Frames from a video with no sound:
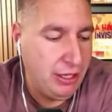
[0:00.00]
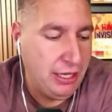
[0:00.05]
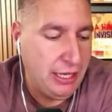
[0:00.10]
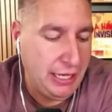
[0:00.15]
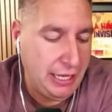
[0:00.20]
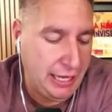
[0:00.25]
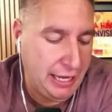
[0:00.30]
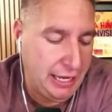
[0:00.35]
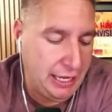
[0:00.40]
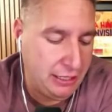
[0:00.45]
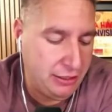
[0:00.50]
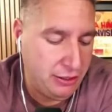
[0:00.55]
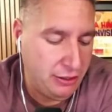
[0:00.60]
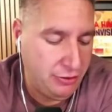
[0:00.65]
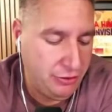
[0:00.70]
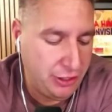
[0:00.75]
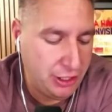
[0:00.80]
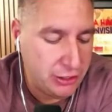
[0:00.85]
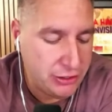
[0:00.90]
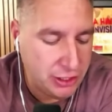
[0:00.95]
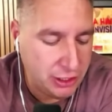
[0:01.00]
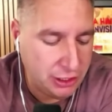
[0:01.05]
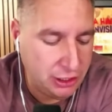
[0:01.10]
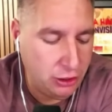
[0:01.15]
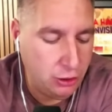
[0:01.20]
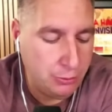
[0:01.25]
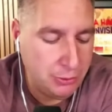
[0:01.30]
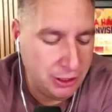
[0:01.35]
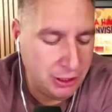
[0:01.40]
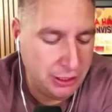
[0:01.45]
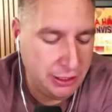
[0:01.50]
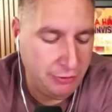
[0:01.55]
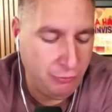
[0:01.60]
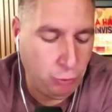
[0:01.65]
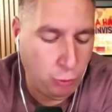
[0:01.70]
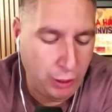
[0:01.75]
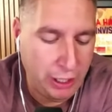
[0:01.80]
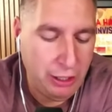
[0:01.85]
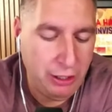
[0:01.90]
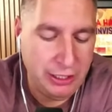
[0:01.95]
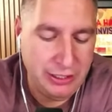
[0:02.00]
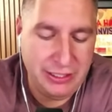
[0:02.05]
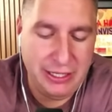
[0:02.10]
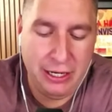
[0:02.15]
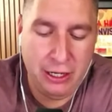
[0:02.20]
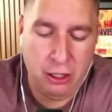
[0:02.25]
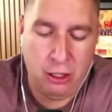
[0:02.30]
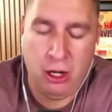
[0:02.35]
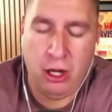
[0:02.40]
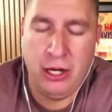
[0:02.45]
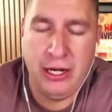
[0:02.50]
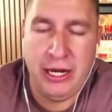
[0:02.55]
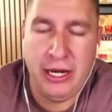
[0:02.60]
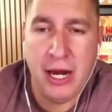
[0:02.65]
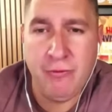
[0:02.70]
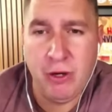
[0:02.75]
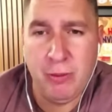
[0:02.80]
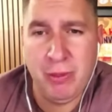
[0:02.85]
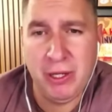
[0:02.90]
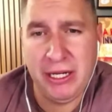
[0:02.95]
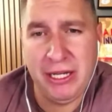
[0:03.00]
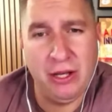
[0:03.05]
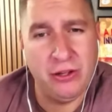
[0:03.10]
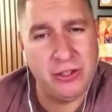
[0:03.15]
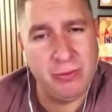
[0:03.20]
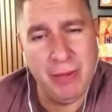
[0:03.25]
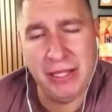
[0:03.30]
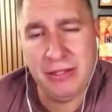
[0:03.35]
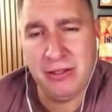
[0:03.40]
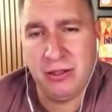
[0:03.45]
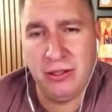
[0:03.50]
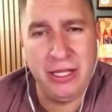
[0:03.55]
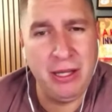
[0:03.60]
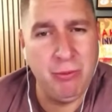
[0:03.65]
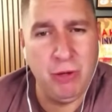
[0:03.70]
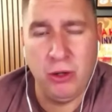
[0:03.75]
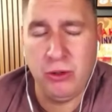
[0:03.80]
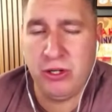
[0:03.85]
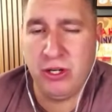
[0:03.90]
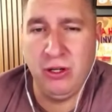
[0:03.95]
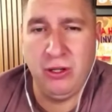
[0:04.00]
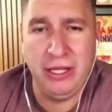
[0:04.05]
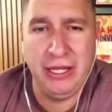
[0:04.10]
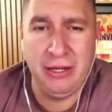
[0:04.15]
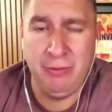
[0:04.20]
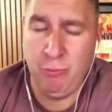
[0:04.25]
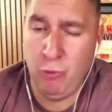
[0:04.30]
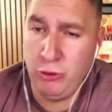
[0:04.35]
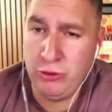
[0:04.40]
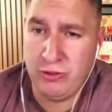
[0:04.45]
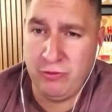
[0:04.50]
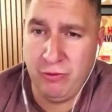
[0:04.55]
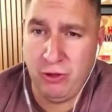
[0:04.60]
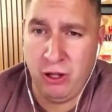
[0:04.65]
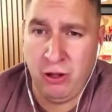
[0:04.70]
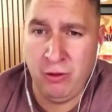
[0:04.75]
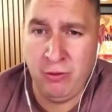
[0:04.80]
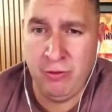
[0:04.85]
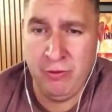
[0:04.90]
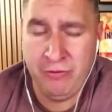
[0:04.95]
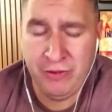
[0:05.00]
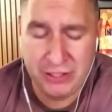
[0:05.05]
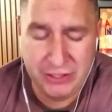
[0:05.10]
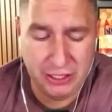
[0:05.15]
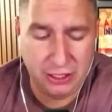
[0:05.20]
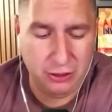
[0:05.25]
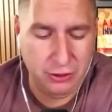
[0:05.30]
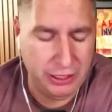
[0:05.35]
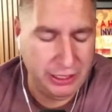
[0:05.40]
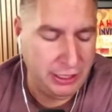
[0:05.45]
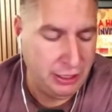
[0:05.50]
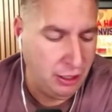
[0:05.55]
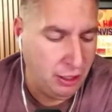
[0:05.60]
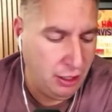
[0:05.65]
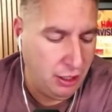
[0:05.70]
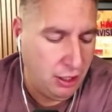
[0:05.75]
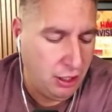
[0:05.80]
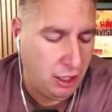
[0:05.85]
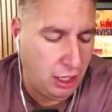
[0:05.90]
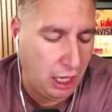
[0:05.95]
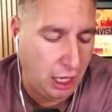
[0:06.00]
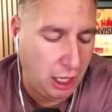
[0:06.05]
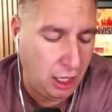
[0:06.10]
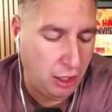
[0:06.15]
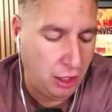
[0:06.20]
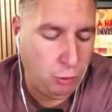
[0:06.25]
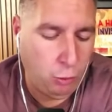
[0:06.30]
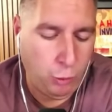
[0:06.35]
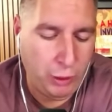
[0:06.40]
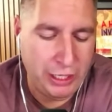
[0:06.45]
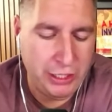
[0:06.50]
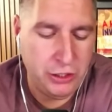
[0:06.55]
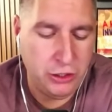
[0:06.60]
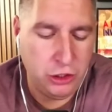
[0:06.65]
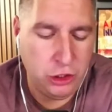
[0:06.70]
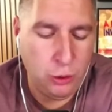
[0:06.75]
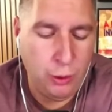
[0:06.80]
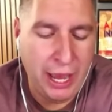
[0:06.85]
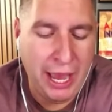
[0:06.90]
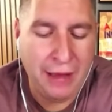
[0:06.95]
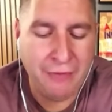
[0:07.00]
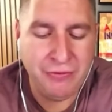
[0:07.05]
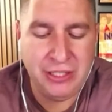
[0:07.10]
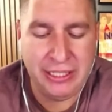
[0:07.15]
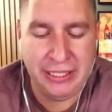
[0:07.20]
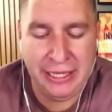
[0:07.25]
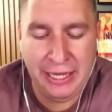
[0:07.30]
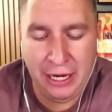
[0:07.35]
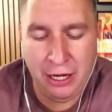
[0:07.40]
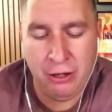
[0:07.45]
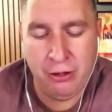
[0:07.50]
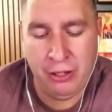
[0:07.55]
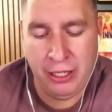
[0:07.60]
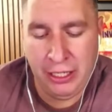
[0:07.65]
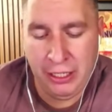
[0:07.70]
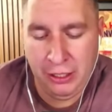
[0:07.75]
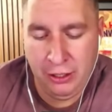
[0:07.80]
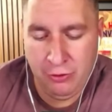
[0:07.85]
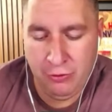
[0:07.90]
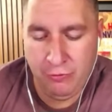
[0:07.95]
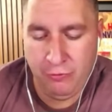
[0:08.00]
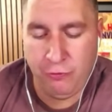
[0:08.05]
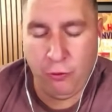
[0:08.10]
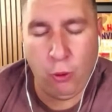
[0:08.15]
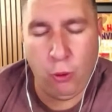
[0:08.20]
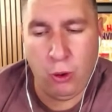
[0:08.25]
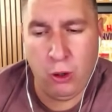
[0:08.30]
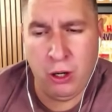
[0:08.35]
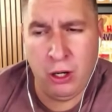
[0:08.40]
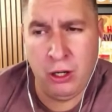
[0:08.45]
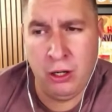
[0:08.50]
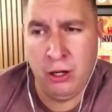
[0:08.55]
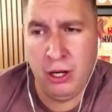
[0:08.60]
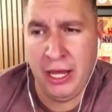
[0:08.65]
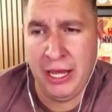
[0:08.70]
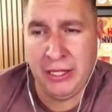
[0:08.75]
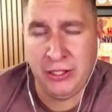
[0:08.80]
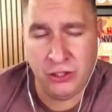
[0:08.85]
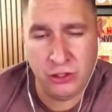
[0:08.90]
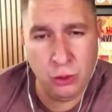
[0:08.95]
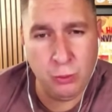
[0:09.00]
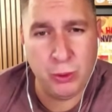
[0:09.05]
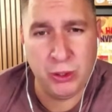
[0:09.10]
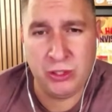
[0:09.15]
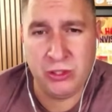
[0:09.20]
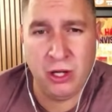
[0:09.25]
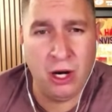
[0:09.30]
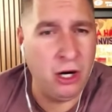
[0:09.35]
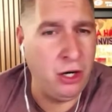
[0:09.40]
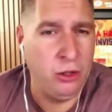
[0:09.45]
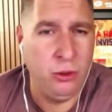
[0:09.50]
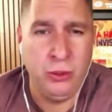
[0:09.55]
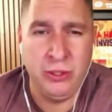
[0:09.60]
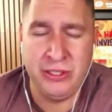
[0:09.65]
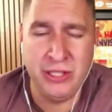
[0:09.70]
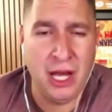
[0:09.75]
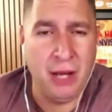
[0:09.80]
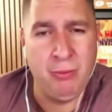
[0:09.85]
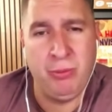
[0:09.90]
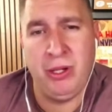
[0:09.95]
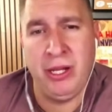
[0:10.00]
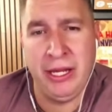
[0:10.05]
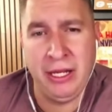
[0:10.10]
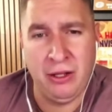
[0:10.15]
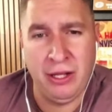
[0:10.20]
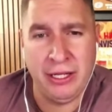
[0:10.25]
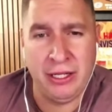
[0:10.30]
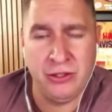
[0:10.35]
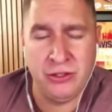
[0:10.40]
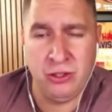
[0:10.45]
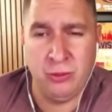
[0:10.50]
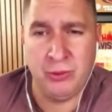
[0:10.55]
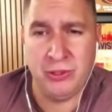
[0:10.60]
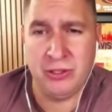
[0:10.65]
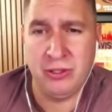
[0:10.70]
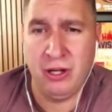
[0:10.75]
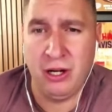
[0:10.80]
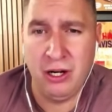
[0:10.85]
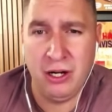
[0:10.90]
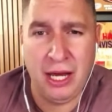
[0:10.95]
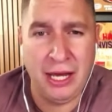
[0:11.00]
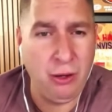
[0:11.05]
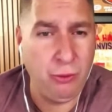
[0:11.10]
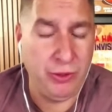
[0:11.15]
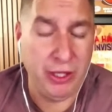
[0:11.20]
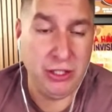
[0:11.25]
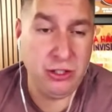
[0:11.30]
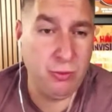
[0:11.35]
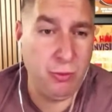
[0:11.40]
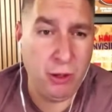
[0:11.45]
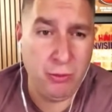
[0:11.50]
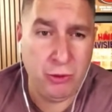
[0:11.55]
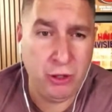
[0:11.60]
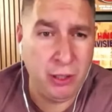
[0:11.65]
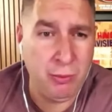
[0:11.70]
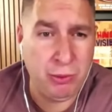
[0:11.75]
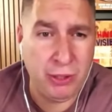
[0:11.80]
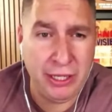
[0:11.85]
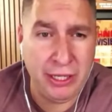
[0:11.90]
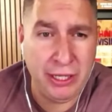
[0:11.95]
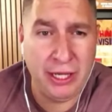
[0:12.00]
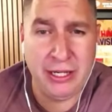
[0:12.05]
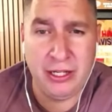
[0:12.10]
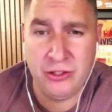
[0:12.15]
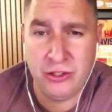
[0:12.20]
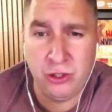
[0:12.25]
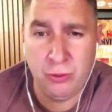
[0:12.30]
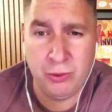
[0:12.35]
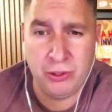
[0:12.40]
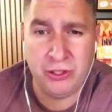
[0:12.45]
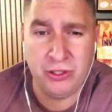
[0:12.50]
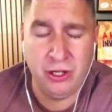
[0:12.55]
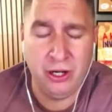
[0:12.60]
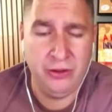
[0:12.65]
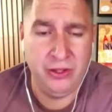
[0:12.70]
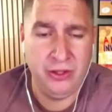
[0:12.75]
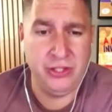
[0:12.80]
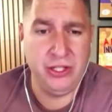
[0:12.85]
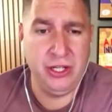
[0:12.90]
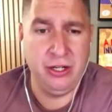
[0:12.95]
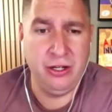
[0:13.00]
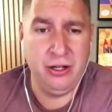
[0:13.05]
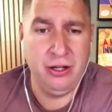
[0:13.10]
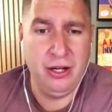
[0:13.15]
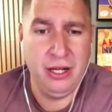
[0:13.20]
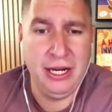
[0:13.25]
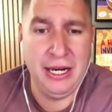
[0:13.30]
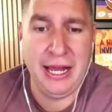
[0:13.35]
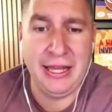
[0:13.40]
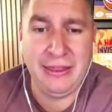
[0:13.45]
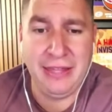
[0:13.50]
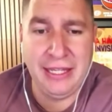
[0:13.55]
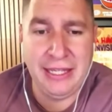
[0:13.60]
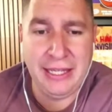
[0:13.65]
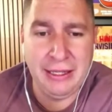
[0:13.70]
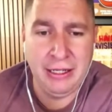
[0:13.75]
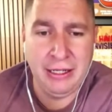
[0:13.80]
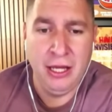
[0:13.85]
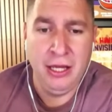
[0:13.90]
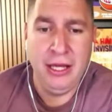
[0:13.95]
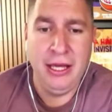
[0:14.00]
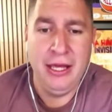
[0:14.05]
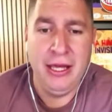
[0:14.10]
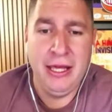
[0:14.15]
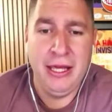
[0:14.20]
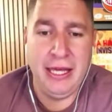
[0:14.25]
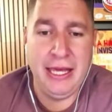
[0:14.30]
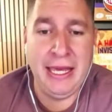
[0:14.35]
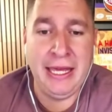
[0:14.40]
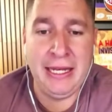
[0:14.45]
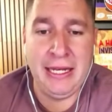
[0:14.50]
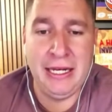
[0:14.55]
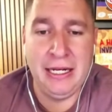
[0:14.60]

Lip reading: And there's a cumulative wear and tear on everybody else, mentally, emotionally, and most of all, physically, when you have to carry for a superstar who is not playing like a superstar. I don't think Jamal Murray played like a superstar this year. And I think it